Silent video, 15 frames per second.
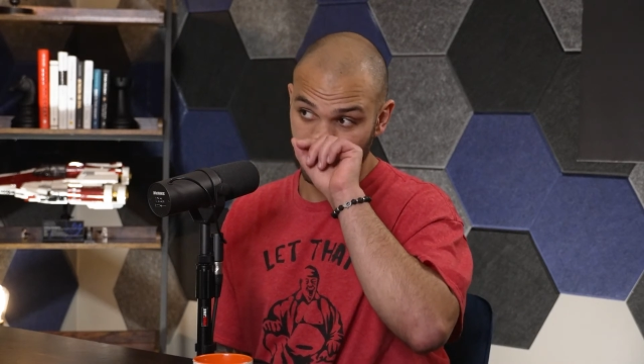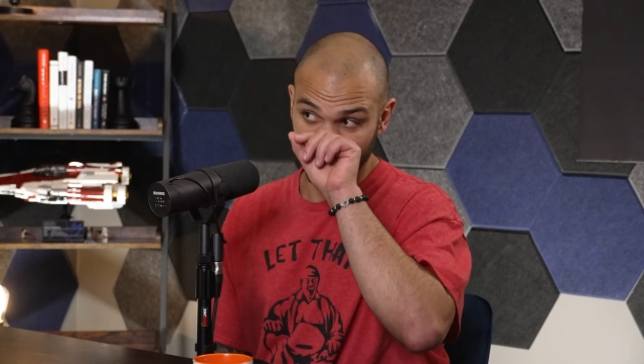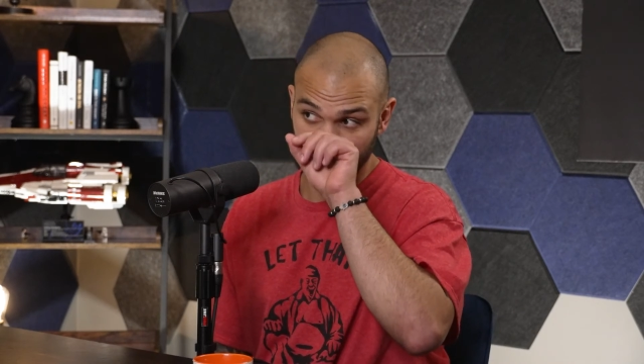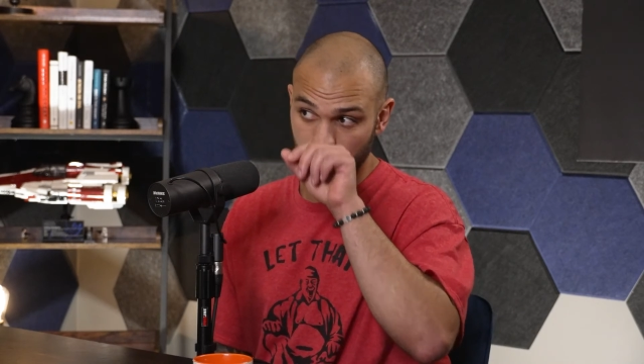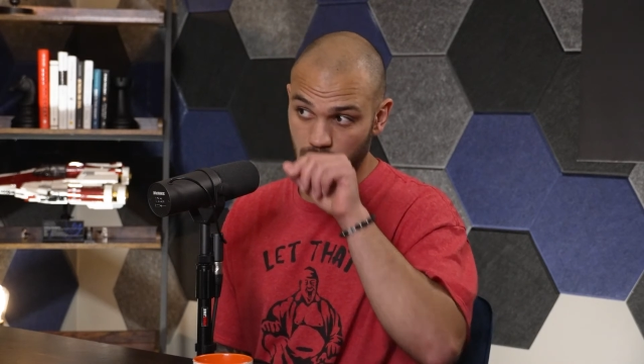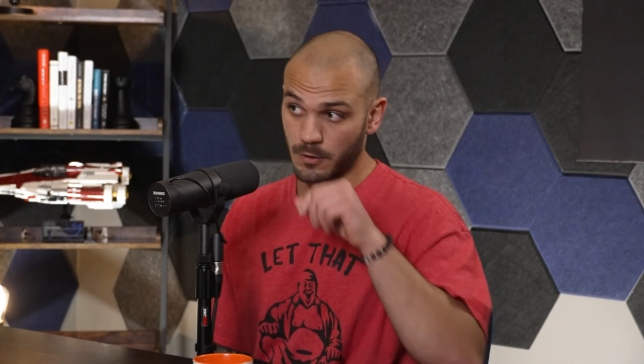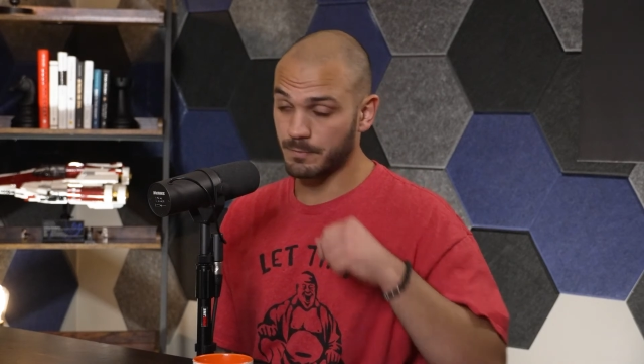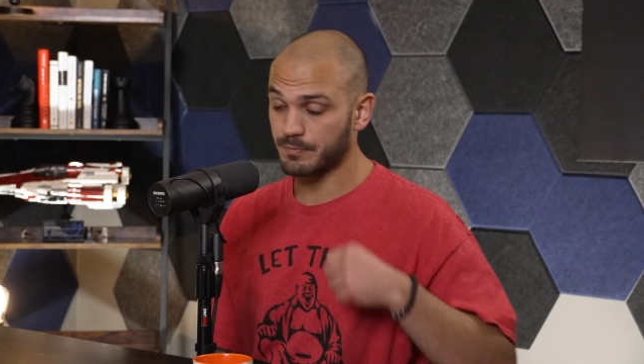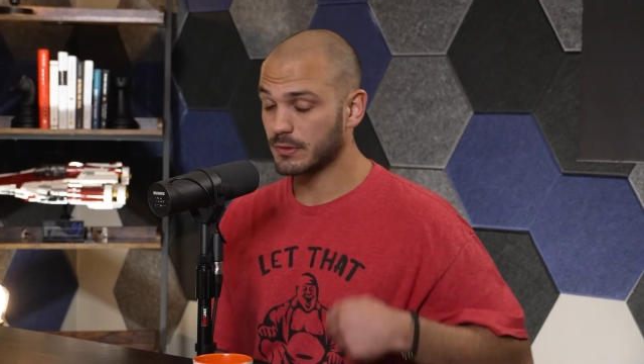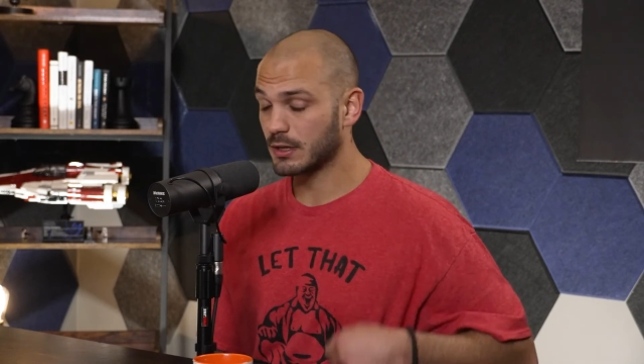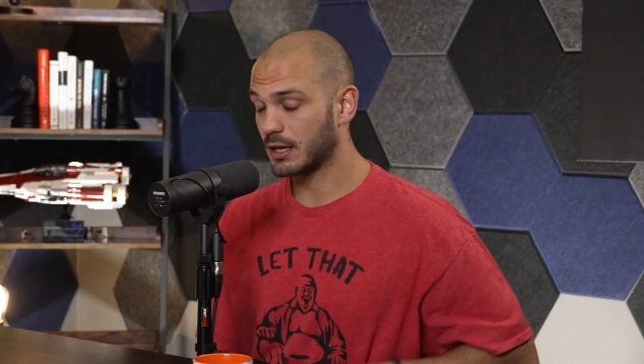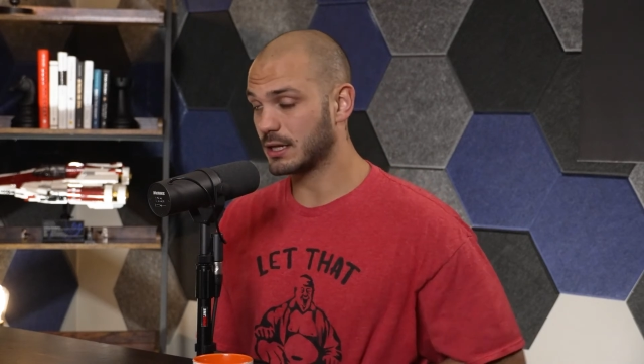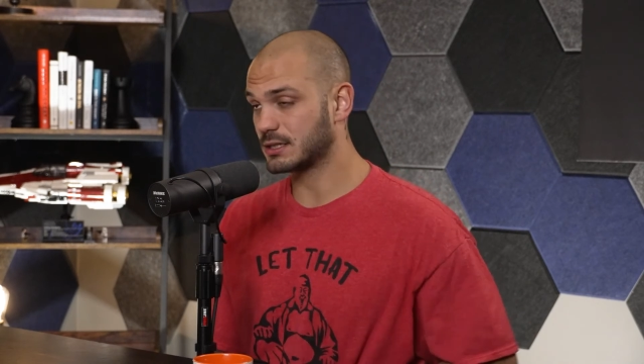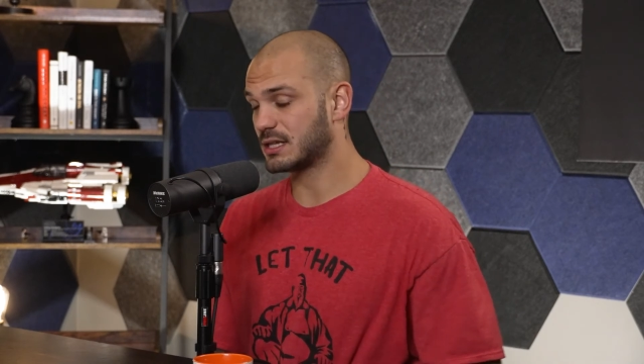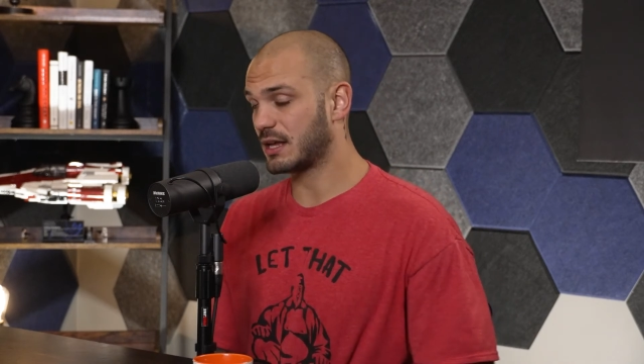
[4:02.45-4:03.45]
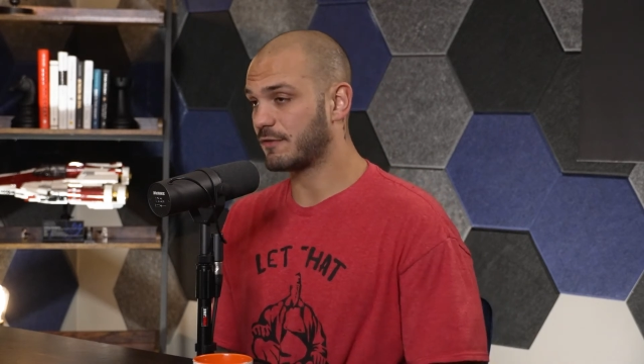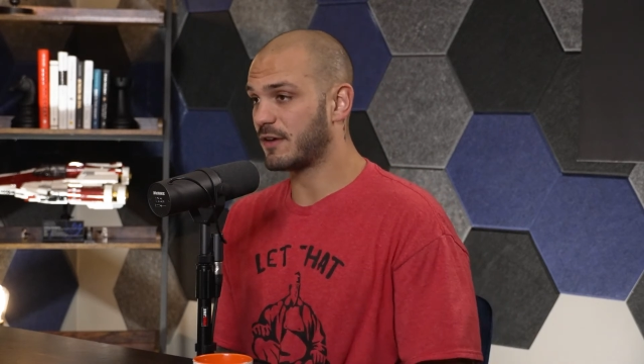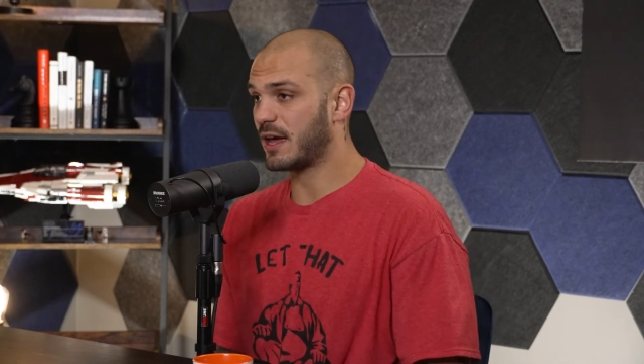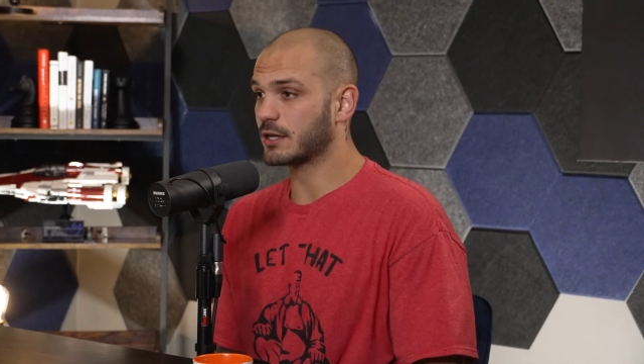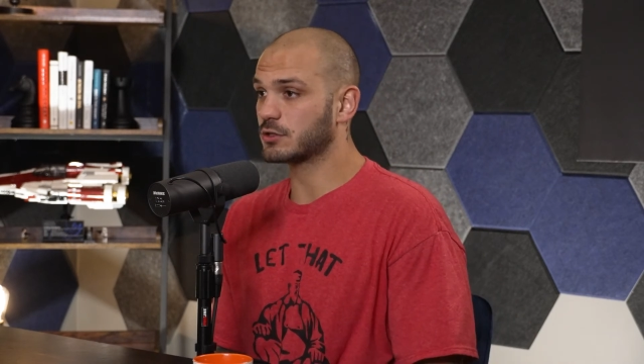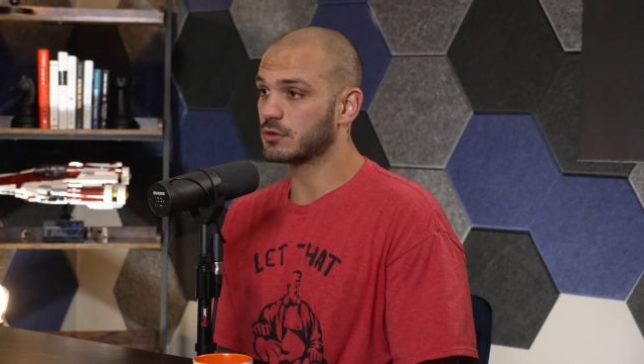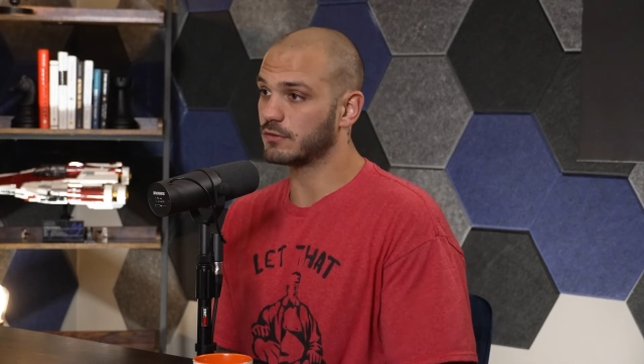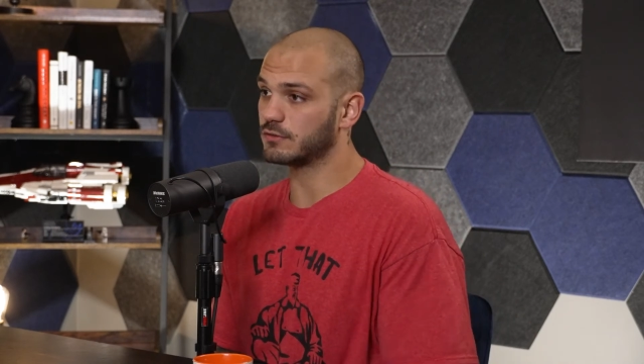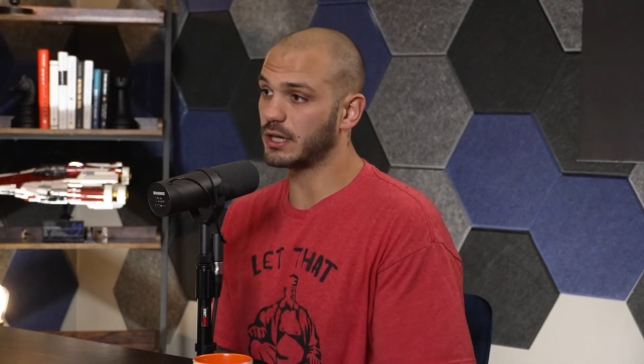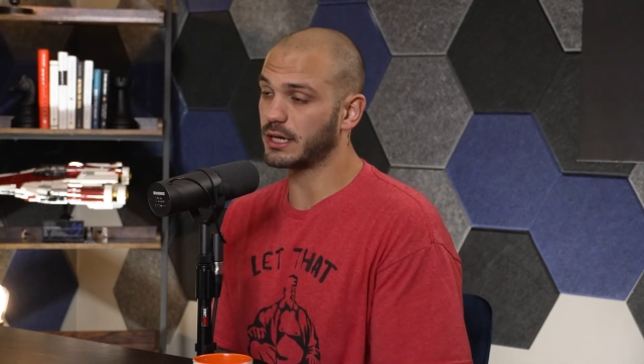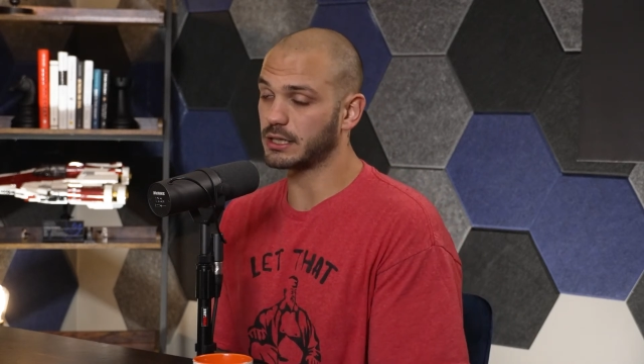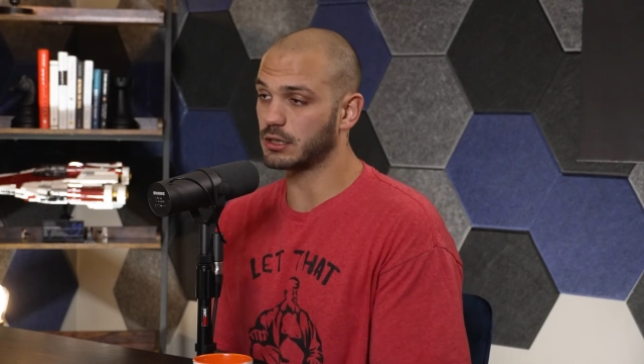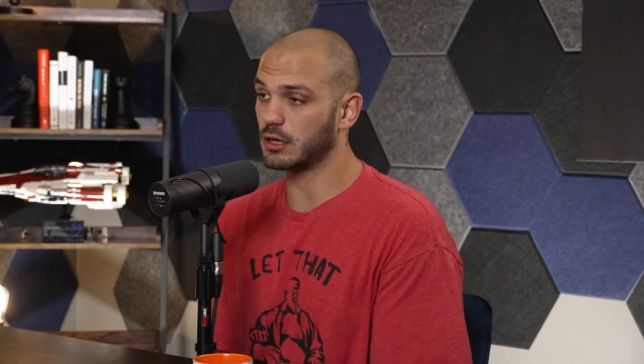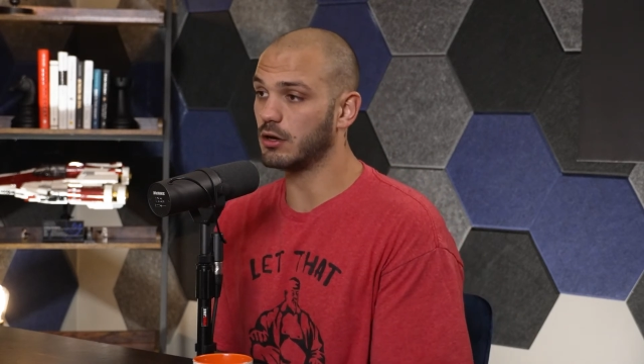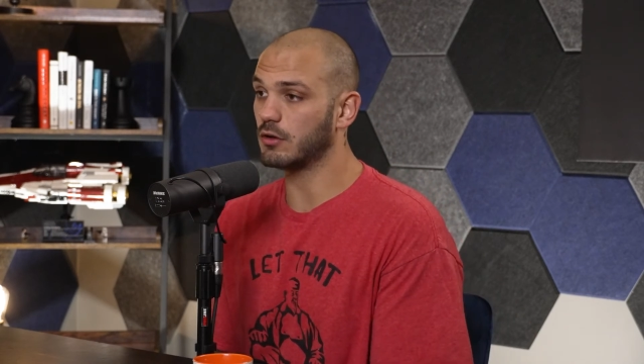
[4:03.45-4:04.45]
You know, it's that factor of
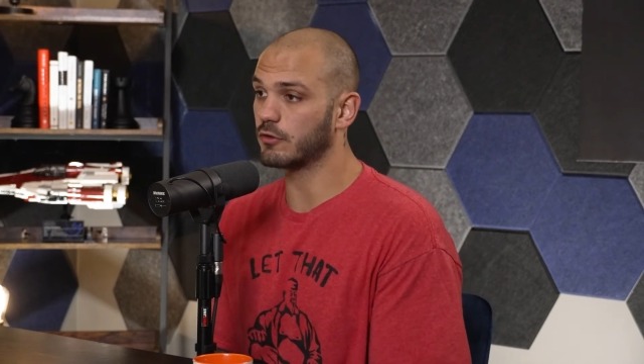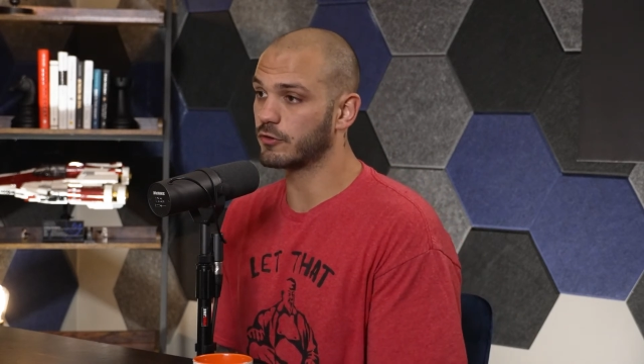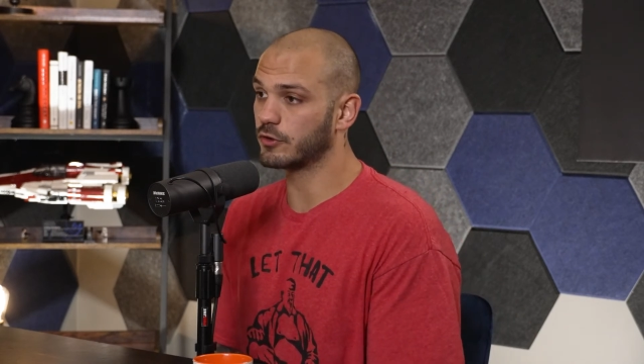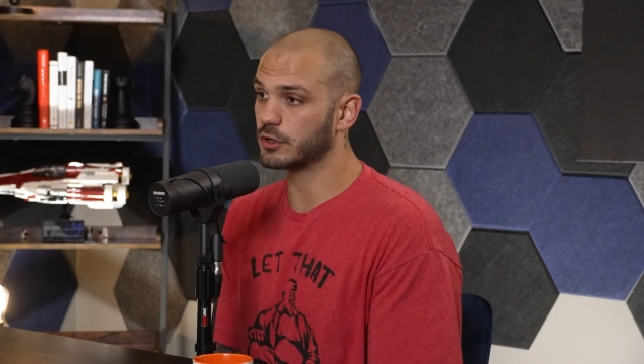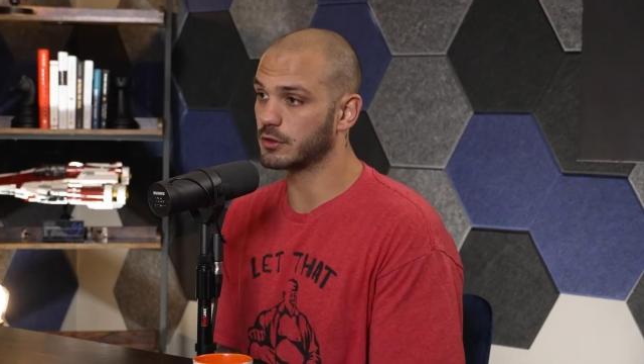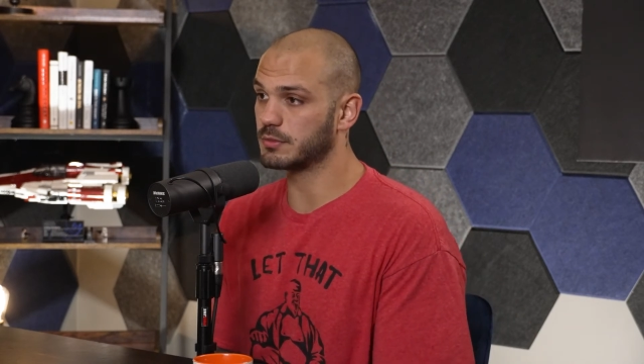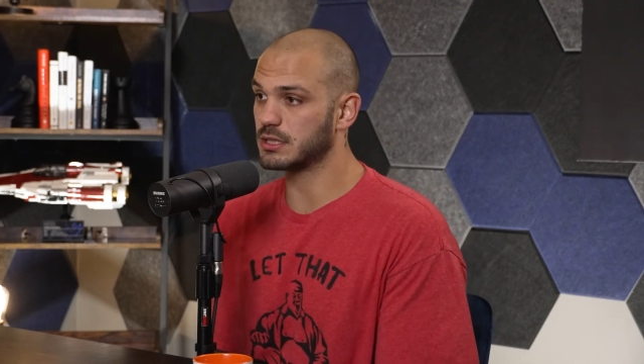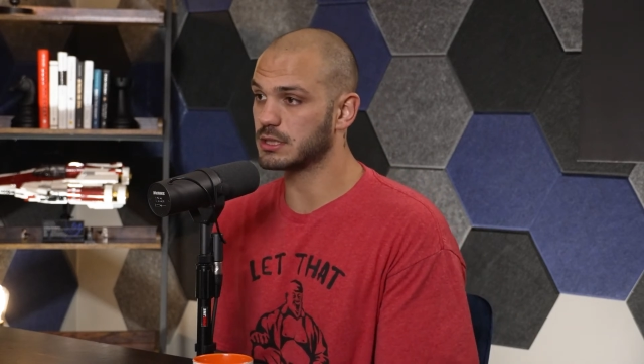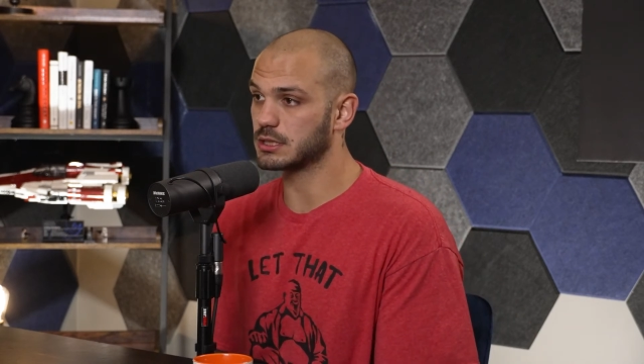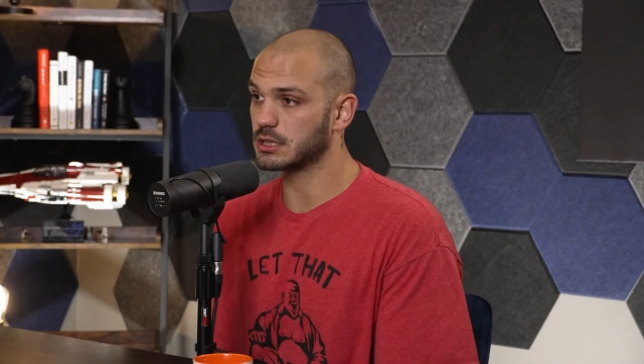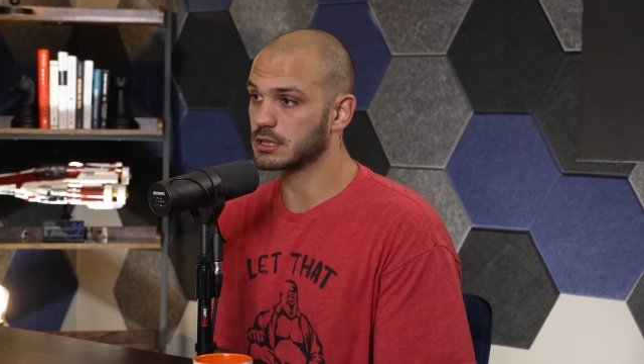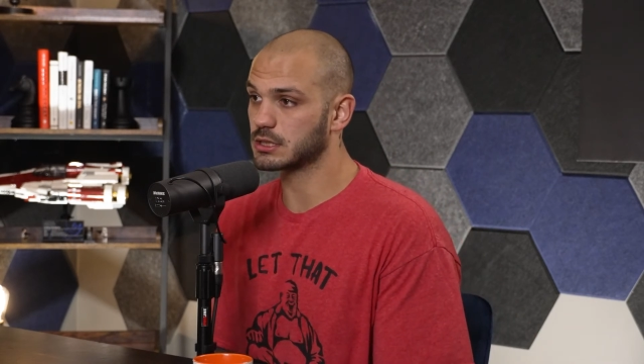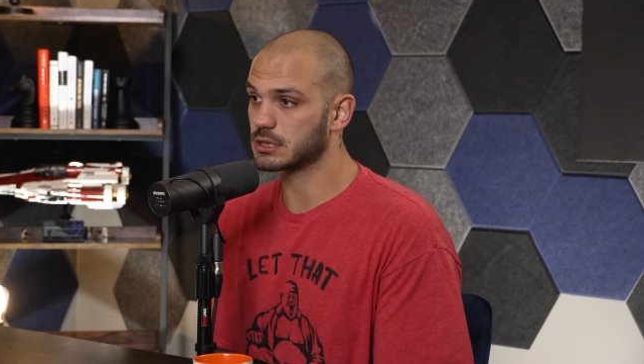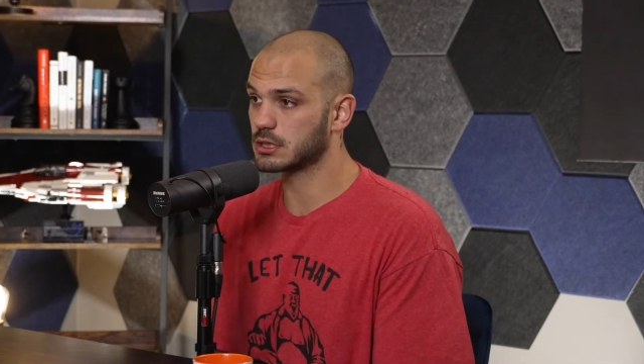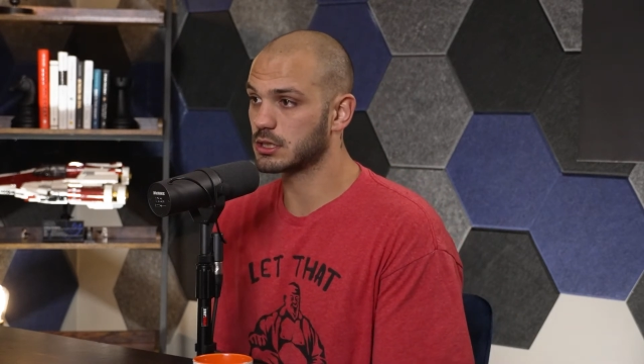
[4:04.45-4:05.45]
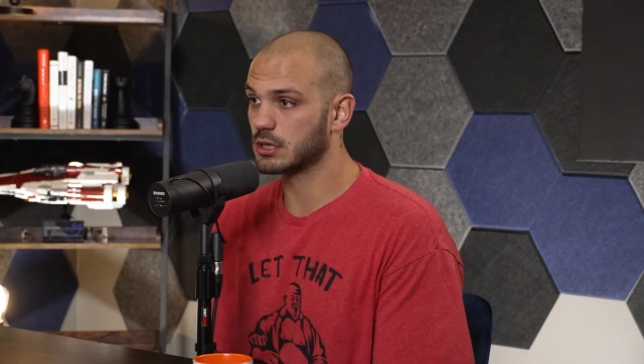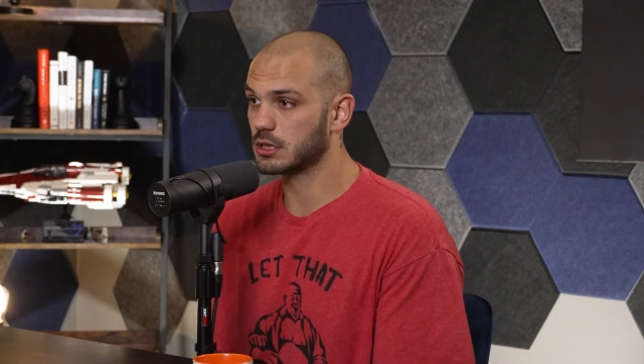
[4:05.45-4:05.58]
letting go for your business.